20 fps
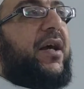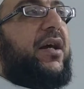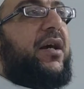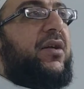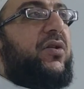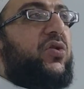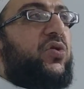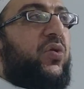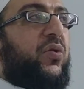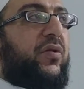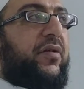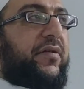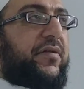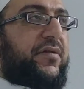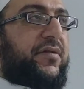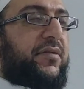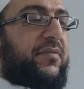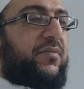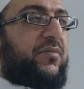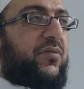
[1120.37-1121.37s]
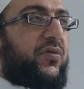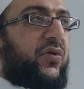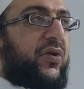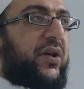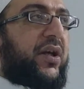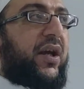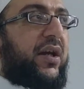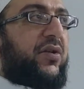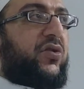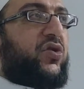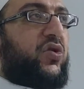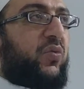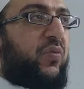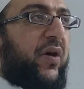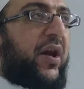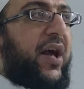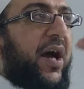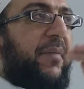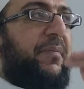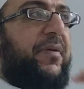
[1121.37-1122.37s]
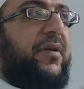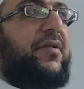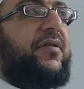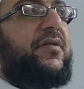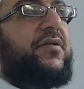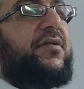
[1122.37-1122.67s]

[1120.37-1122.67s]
Tours. Okay, so what happens?